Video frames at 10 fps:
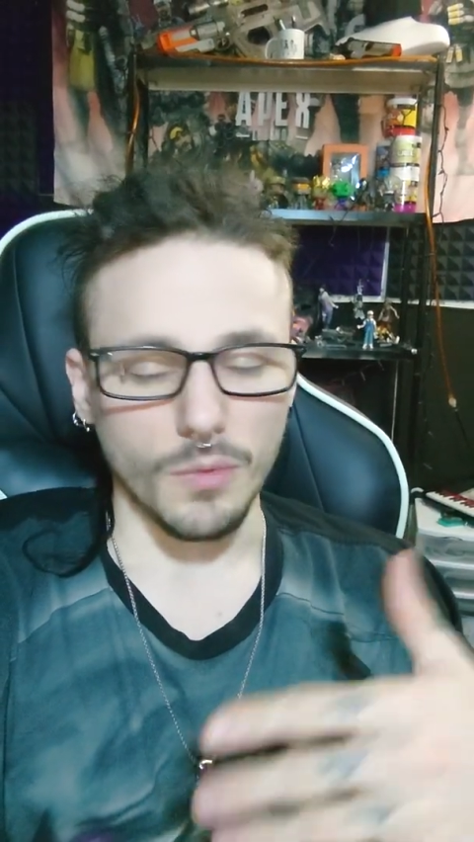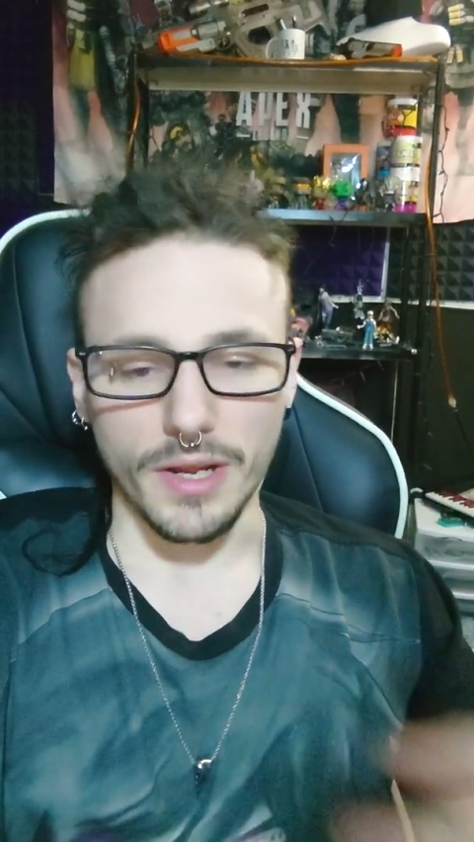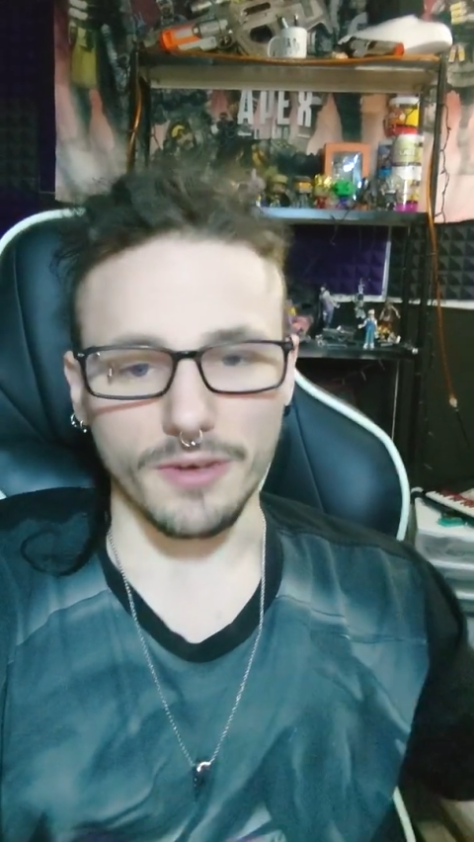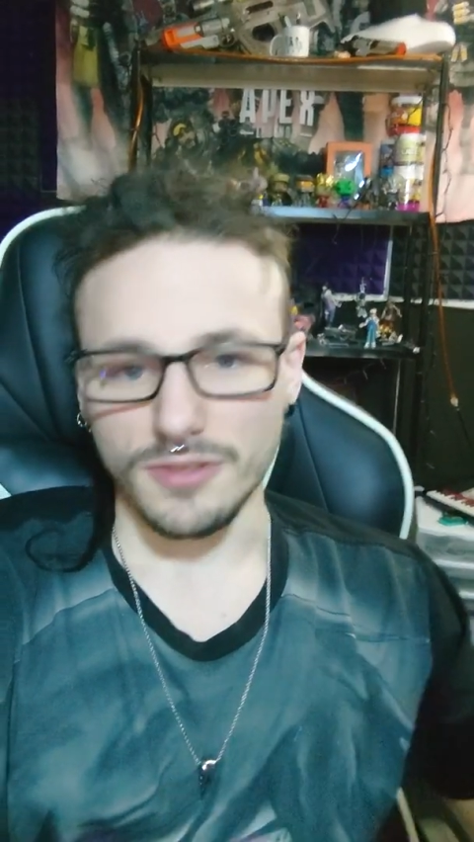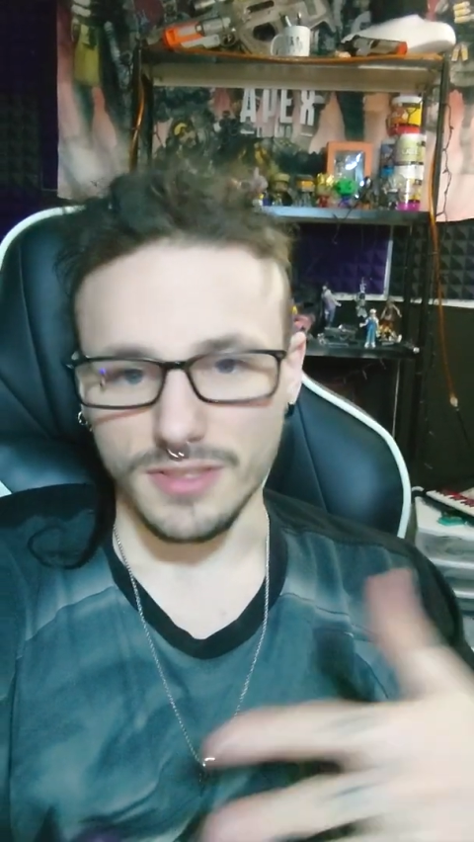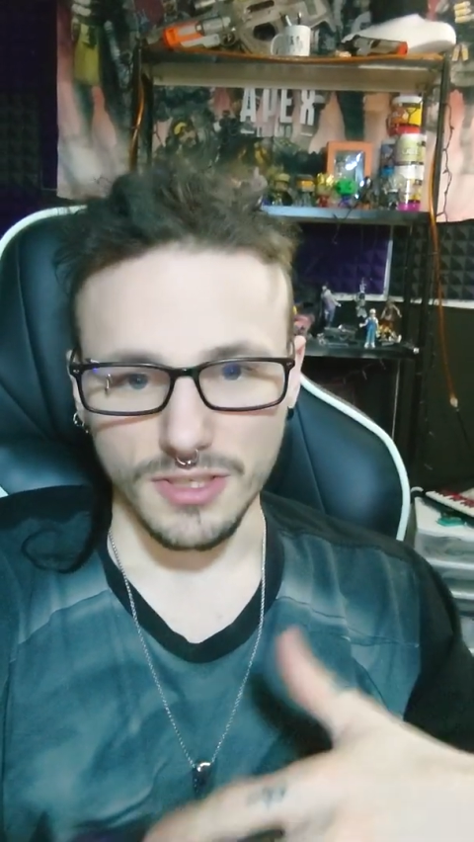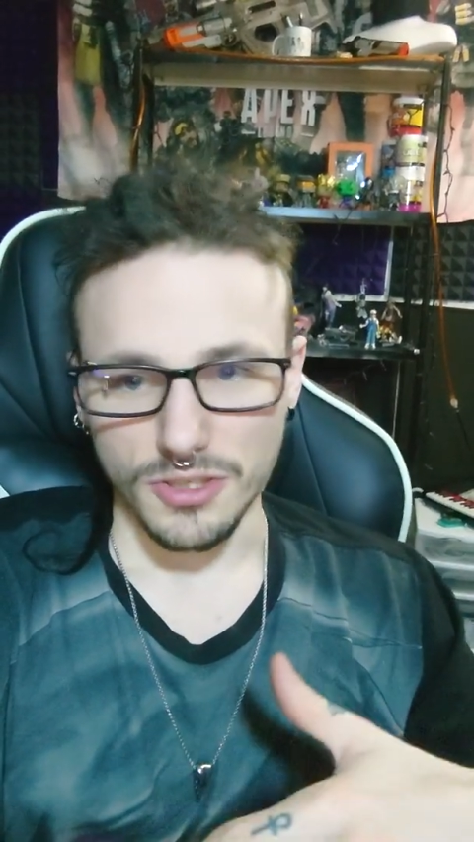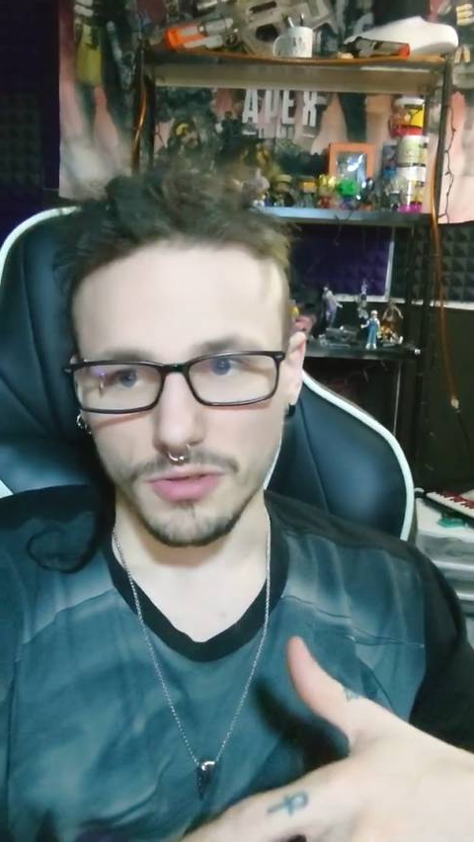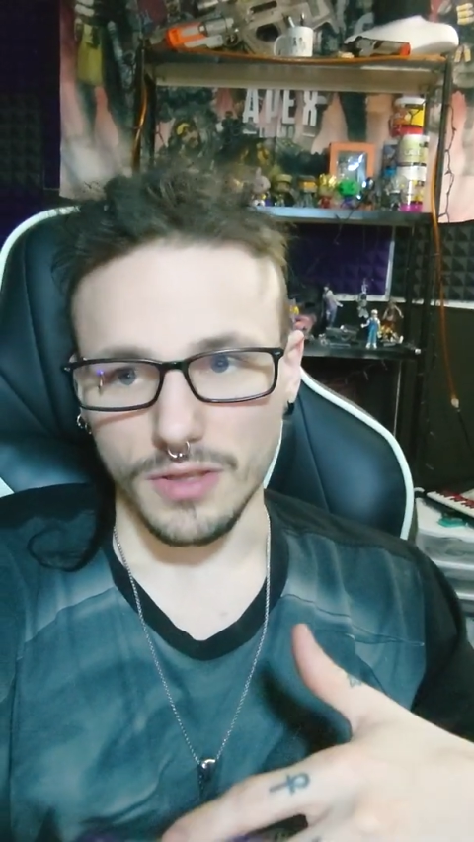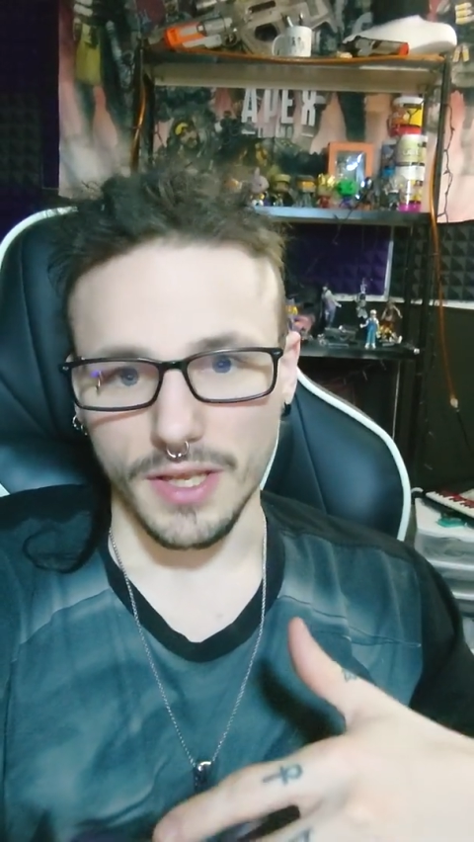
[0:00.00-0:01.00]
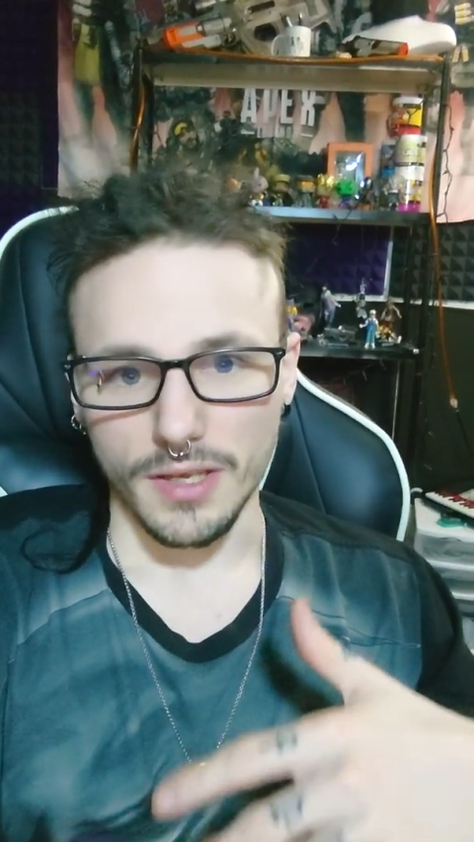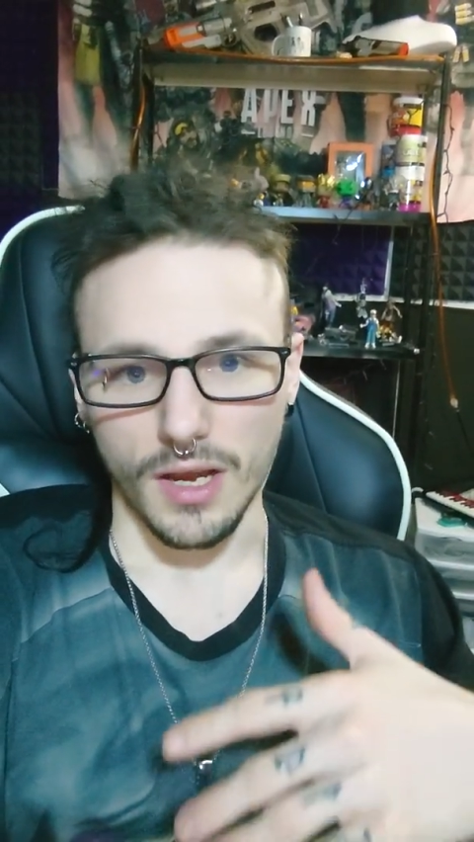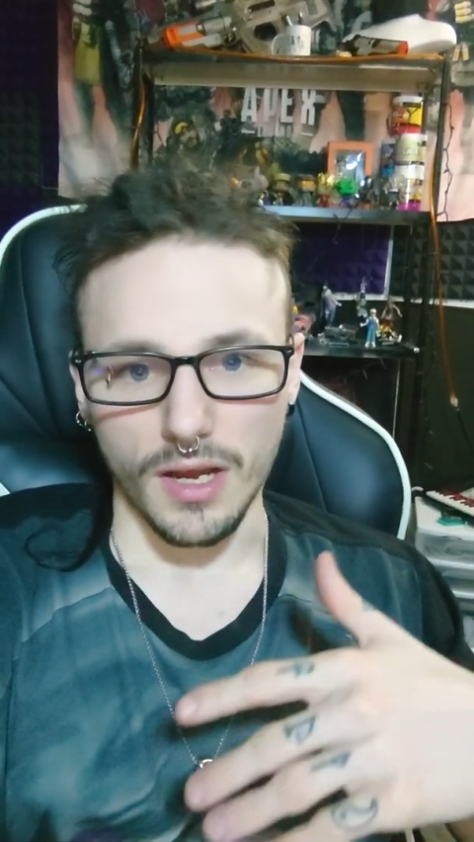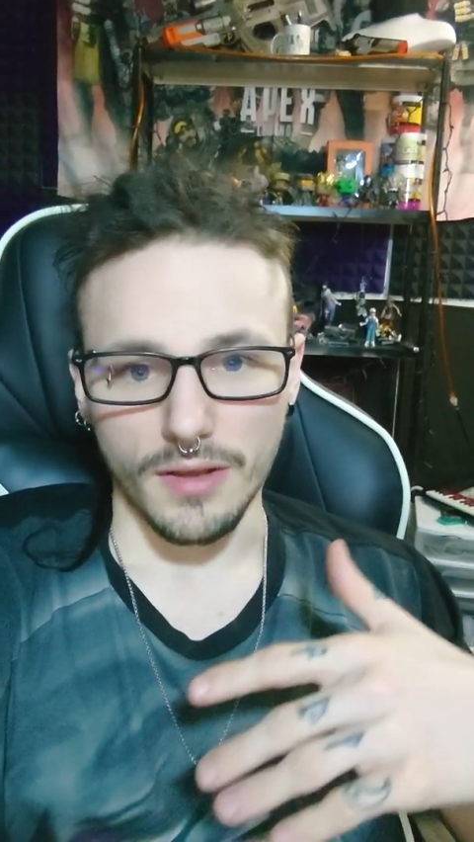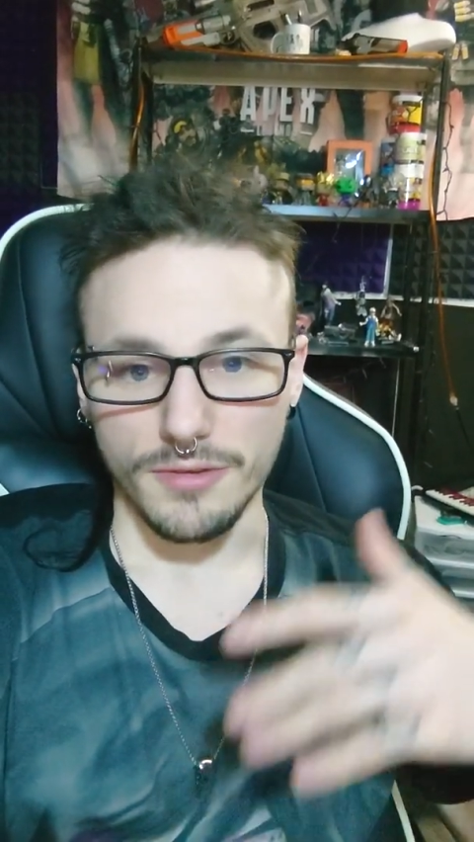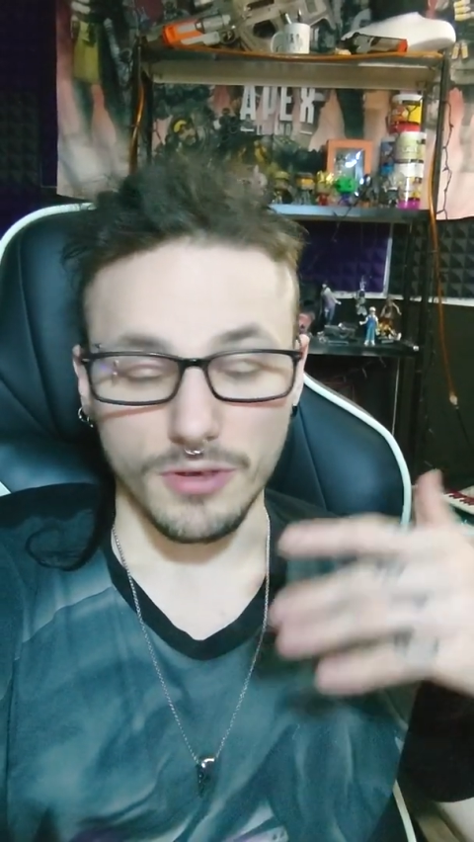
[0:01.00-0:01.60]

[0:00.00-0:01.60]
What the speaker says: what characters didn't you like, is